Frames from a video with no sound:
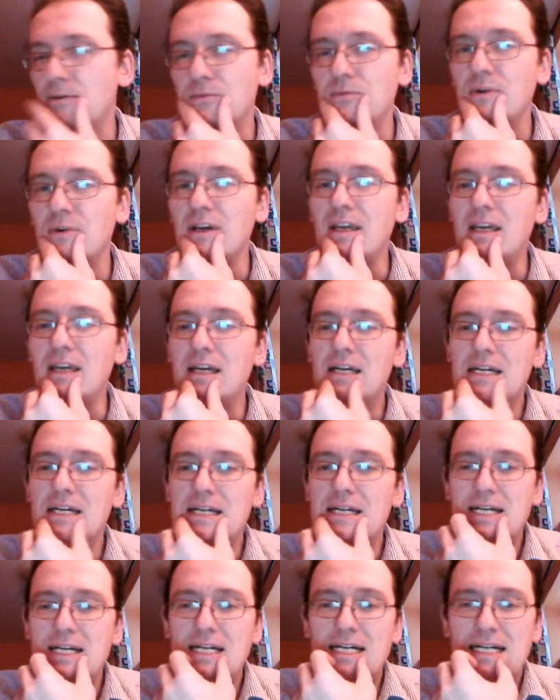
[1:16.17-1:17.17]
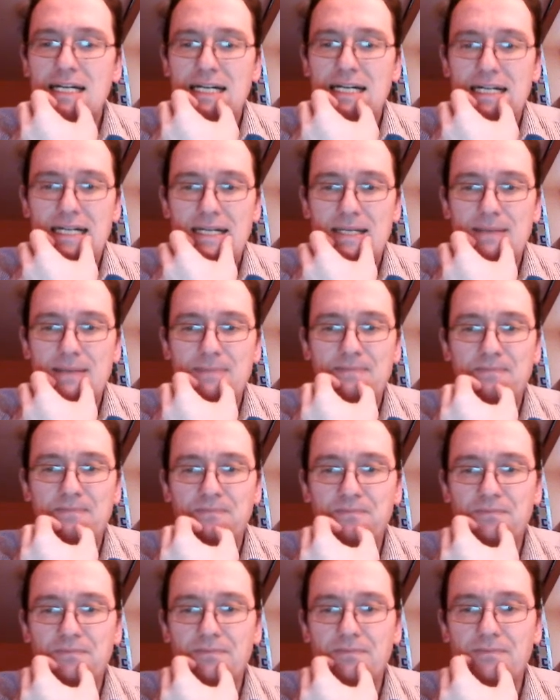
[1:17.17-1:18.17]
we
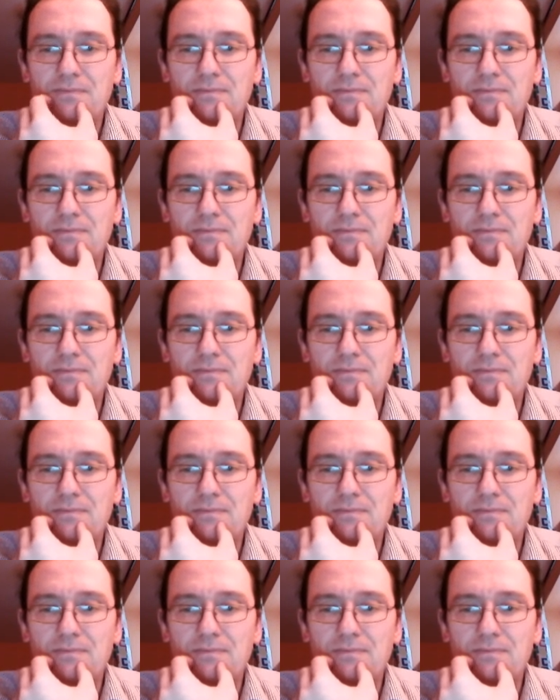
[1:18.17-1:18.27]
um,